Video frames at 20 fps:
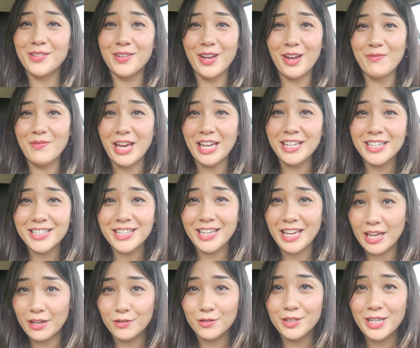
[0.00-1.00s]
So yeah, I'm heading to
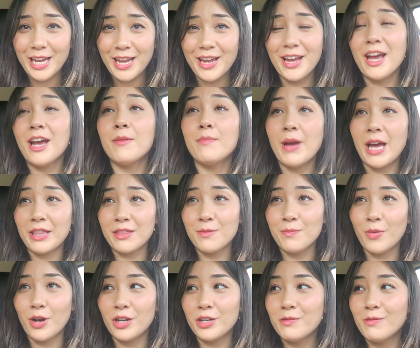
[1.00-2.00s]
Candle Day at Bath
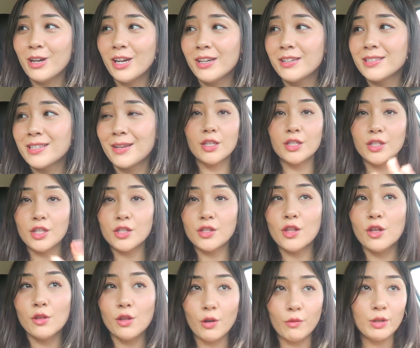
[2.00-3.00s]
& Body Works. This is
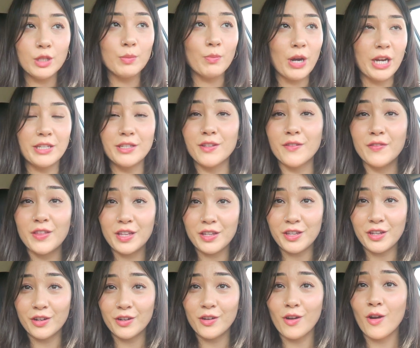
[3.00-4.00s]
the lowest price of the
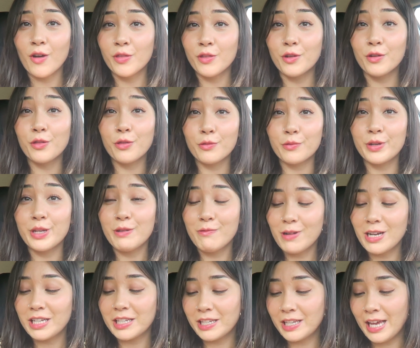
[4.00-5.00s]
year on their
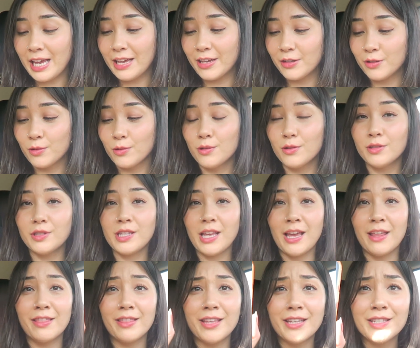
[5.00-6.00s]
3-wick candles,
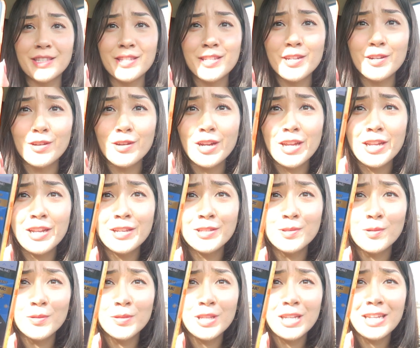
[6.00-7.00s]
and this year it
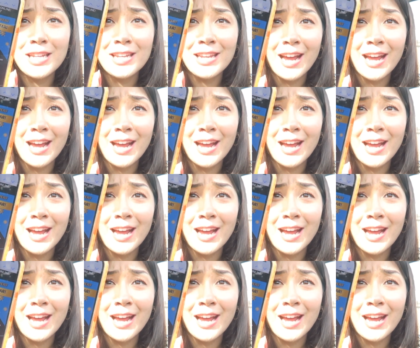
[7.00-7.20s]
is only